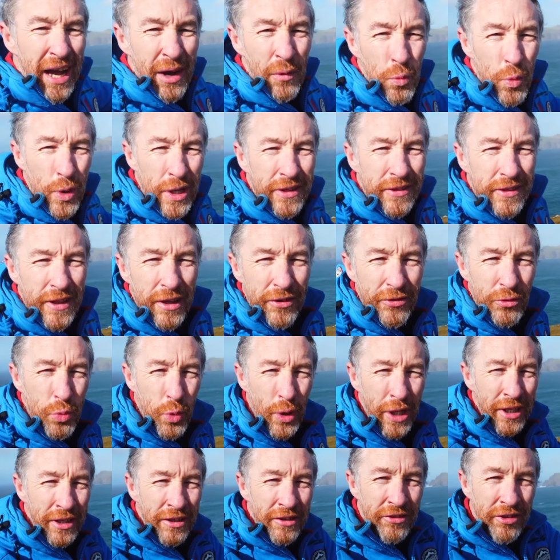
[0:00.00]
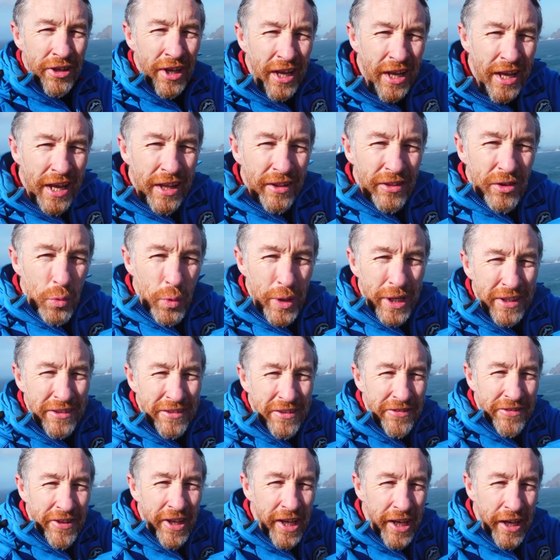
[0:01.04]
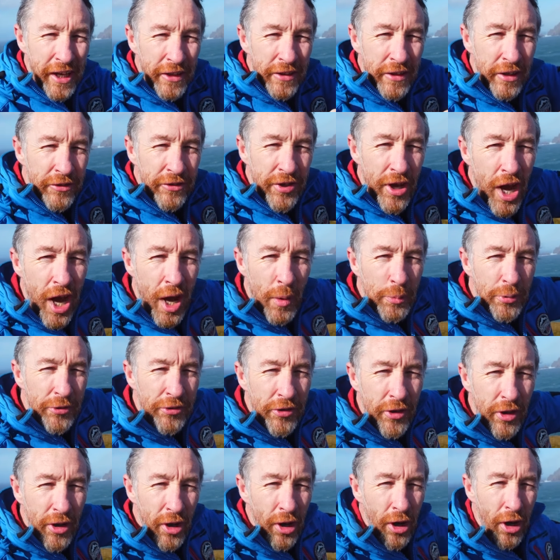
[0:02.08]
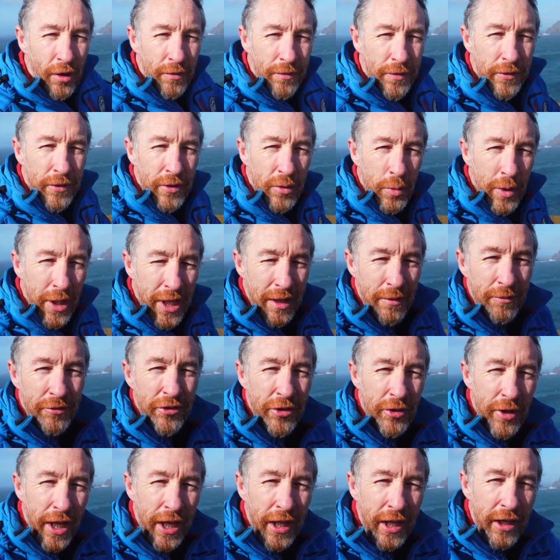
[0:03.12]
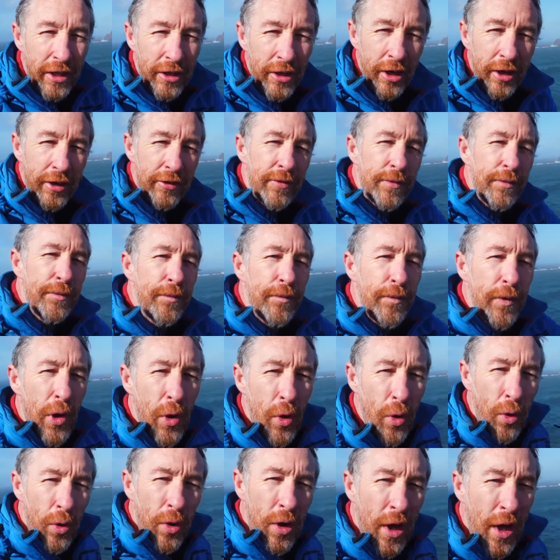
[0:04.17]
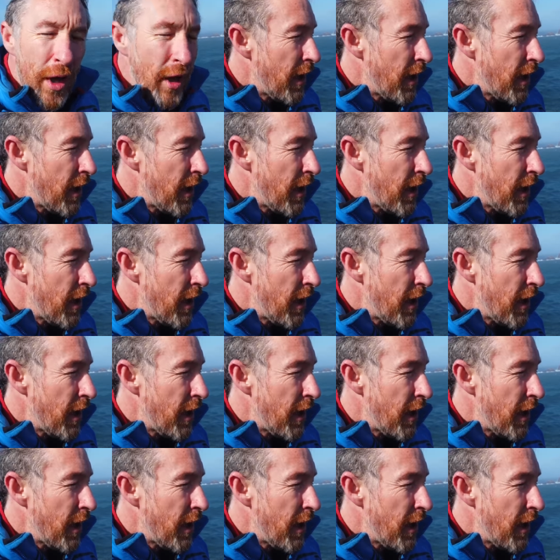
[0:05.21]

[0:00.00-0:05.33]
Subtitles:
and with this wind, the wind is taking the tops off the waves, so you're getting a nice flow